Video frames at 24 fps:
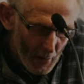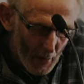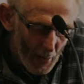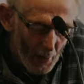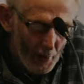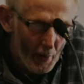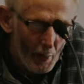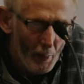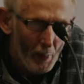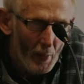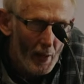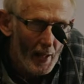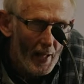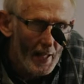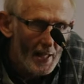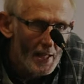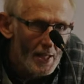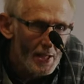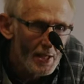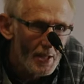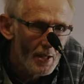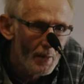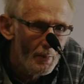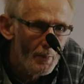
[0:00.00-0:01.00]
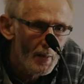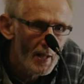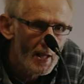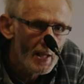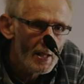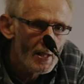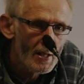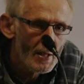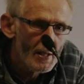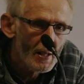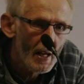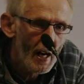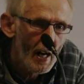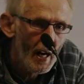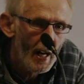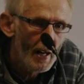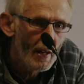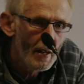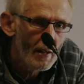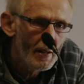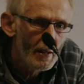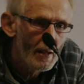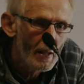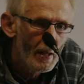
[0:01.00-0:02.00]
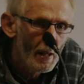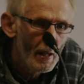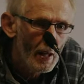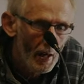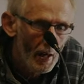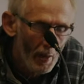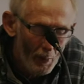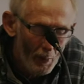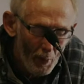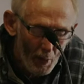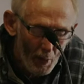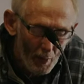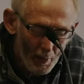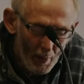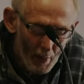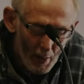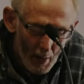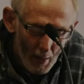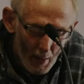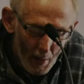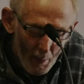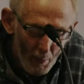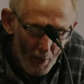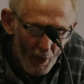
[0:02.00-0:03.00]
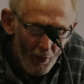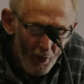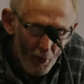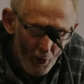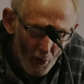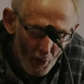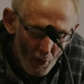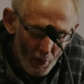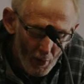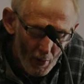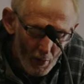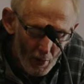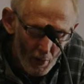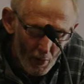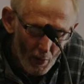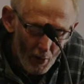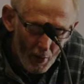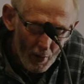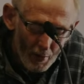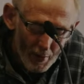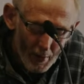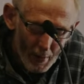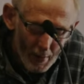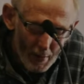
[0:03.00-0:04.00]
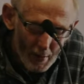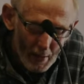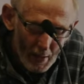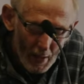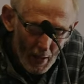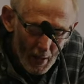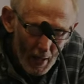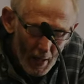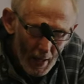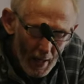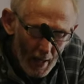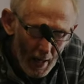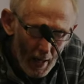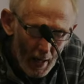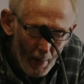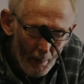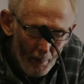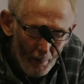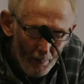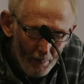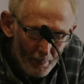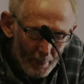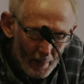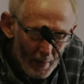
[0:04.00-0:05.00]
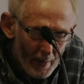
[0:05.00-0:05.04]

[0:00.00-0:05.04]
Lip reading: And the place of being silent before the Lord also